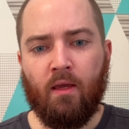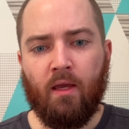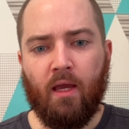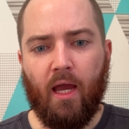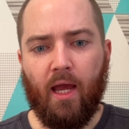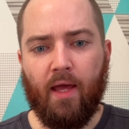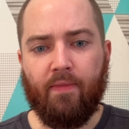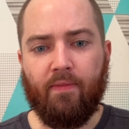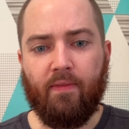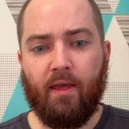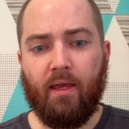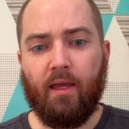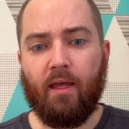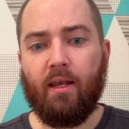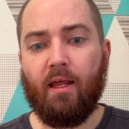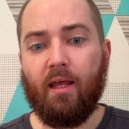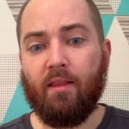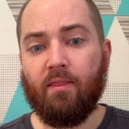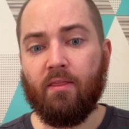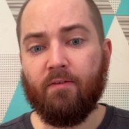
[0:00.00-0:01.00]
And
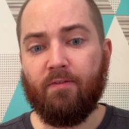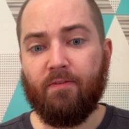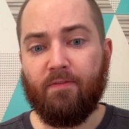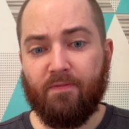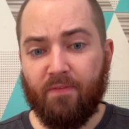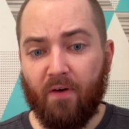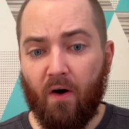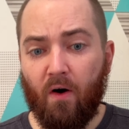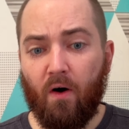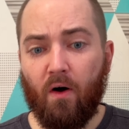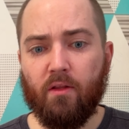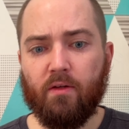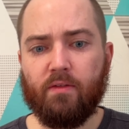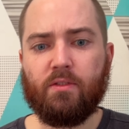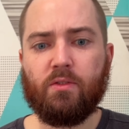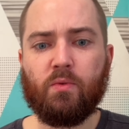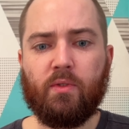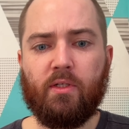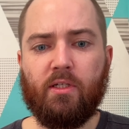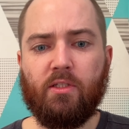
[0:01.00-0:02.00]
then in the fall of
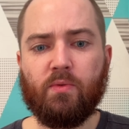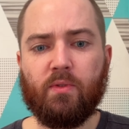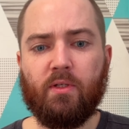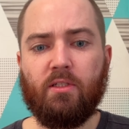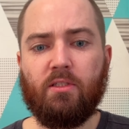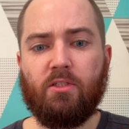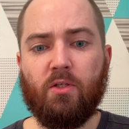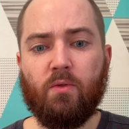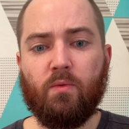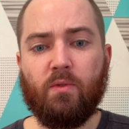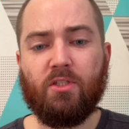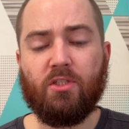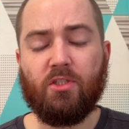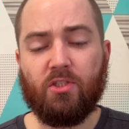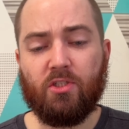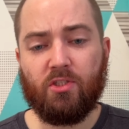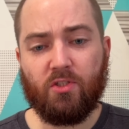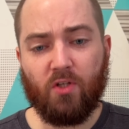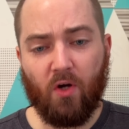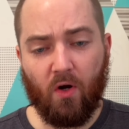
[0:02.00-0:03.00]
2022, we
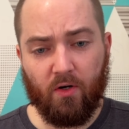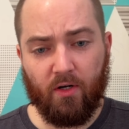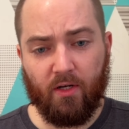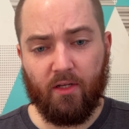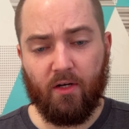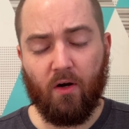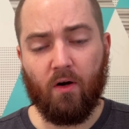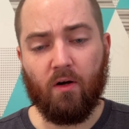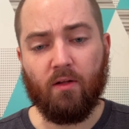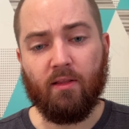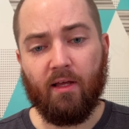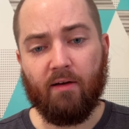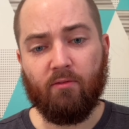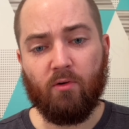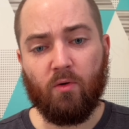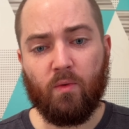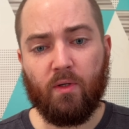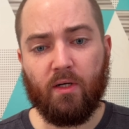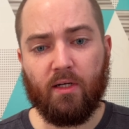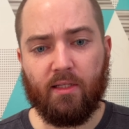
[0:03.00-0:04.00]
started our
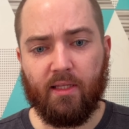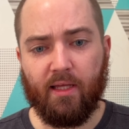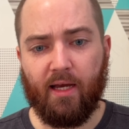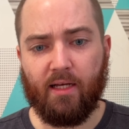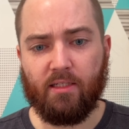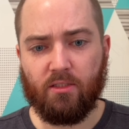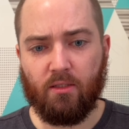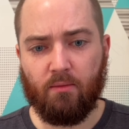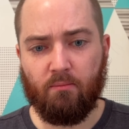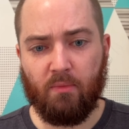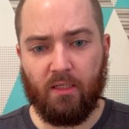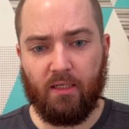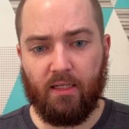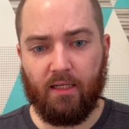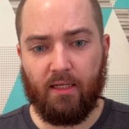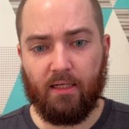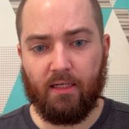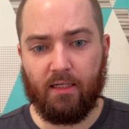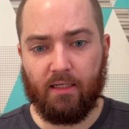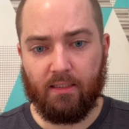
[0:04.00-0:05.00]
level one class on
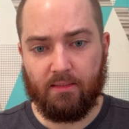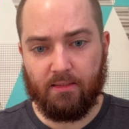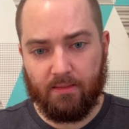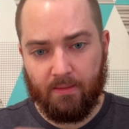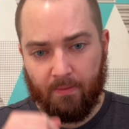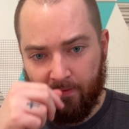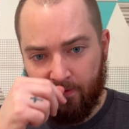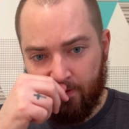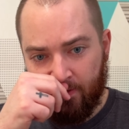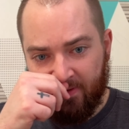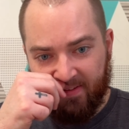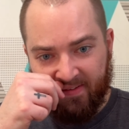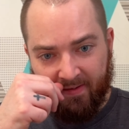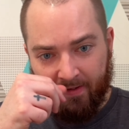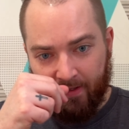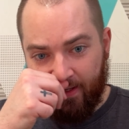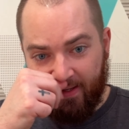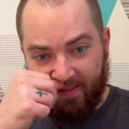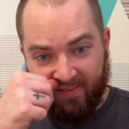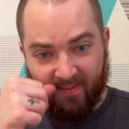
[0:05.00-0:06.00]
Monday nights.
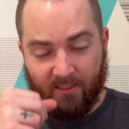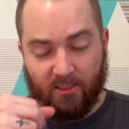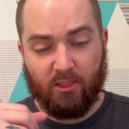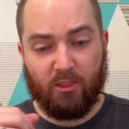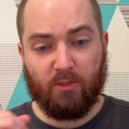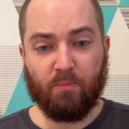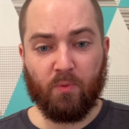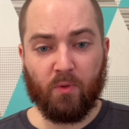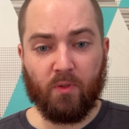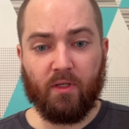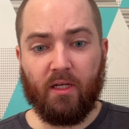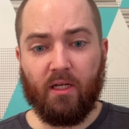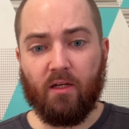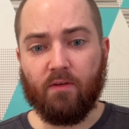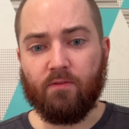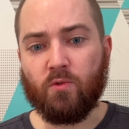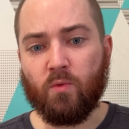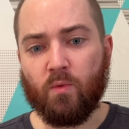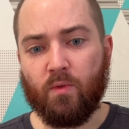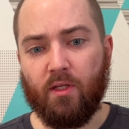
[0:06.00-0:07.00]
In the spring
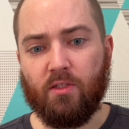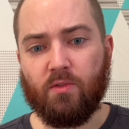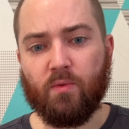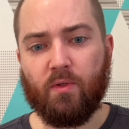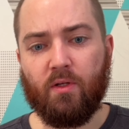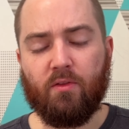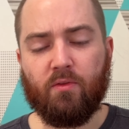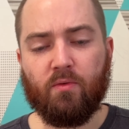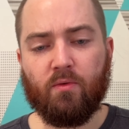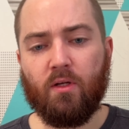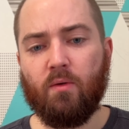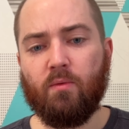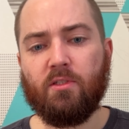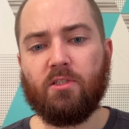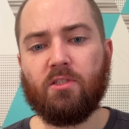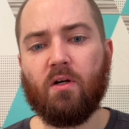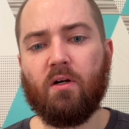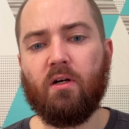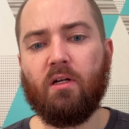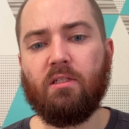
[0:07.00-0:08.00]
of 2023, we
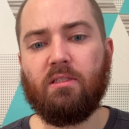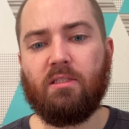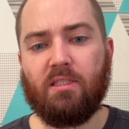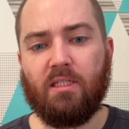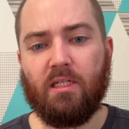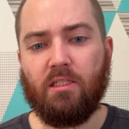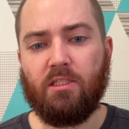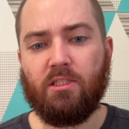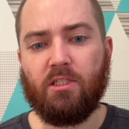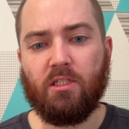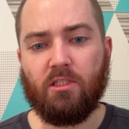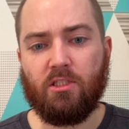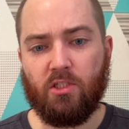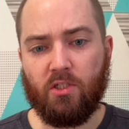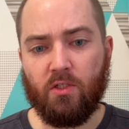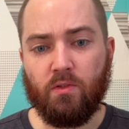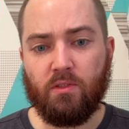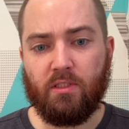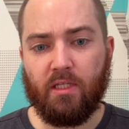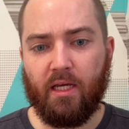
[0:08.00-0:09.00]
started teaching
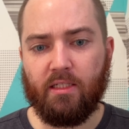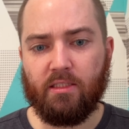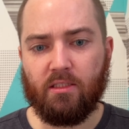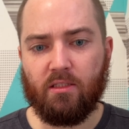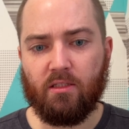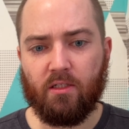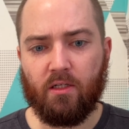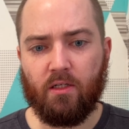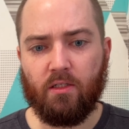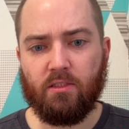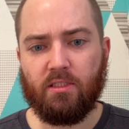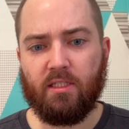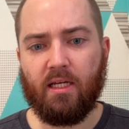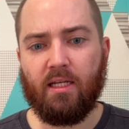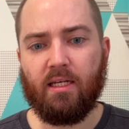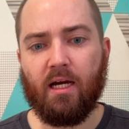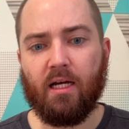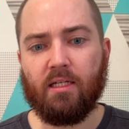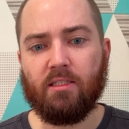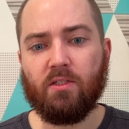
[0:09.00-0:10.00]
Tuesdays and Thursday
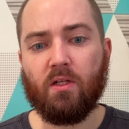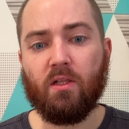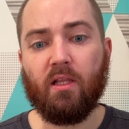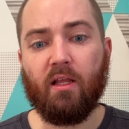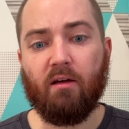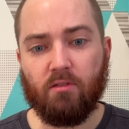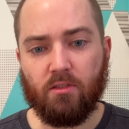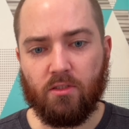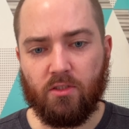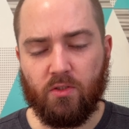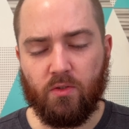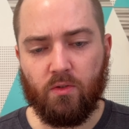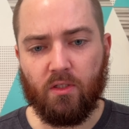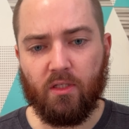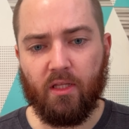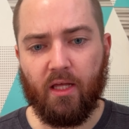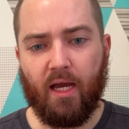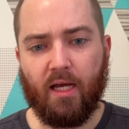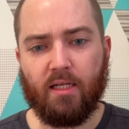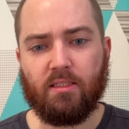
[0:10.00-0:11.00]
nights on level two
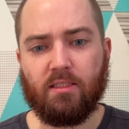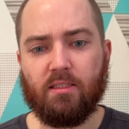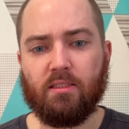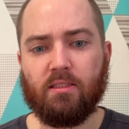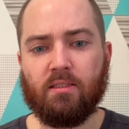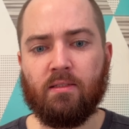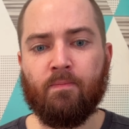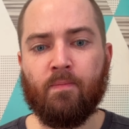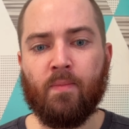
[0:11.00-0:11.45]
classes.